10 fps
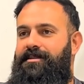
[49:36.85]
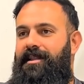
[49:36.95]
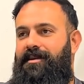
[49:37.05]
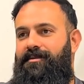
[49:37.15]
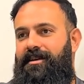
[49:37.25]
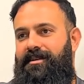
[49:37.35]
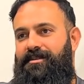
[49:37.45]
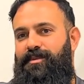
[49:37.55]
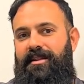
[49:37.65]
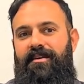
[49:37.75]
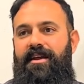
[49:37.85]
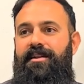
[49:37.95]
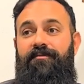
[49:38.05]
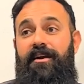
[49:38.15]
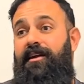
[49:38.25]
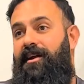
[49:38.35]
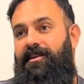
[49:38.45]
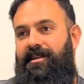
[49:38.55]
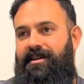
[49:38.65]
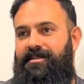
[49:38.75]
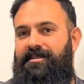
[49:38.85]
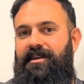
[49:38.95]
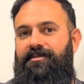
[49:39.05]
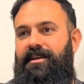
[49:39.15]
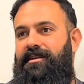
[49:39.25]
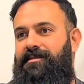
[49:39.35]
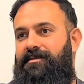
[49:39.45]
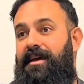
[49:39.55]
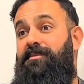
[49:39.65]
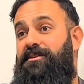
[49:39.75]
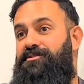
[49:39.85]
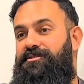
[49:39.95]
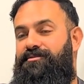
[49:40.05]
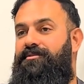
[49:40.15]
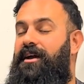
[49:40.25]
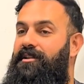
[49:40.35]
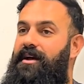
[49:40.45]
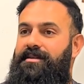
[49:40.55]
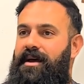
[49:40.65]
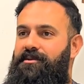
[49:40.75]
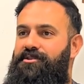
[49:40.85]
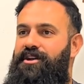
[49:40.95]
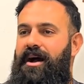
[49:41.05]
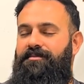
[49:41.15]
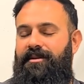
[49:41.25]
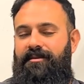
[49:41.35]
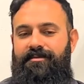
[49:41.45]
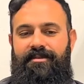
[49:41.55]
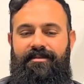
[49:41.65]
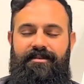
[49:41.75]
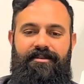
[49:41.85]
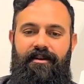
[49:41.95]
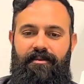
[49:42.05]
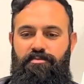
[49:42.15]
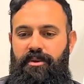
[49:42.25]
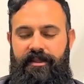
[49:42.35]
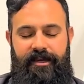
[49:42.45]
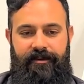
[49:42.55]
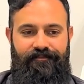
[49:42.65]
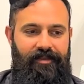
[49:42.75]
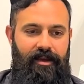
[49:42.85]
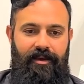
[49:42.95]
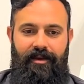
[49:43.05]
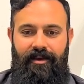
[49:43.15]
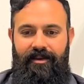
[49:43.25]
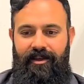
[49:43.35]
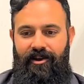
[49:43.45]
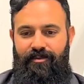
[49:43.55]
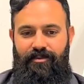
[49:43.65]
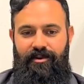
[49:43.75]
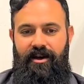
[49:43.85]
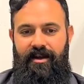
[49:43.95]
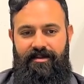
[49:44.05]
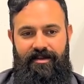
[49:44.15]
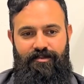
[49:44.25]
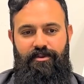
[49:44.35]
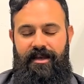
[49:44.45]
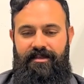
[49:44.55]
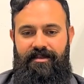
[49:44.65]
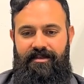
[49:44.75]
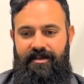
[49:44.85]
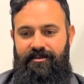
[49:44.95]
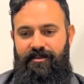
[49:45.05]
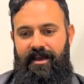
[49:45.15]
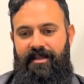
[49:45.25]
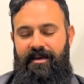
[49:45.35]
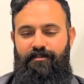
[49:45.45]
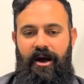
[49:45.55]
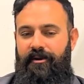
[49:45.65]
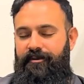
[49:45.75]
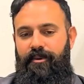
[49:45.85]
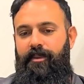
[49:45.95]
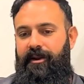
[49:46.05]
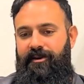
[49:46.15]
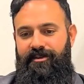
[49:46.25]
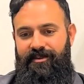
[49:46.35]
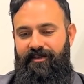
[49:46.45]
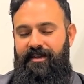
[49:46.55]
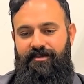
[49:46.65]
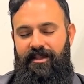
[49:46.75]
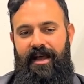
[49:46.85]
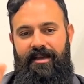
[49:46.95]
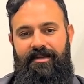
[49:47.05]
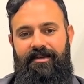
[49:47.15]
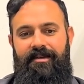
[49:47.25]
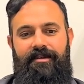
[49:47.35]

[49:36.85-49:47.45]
So like we spent the early, very early days since I was like in elementary school, like a lot of time we shop, you know, started with building. You know, we would cut these plates of steel to make like bottle openers and things we liked.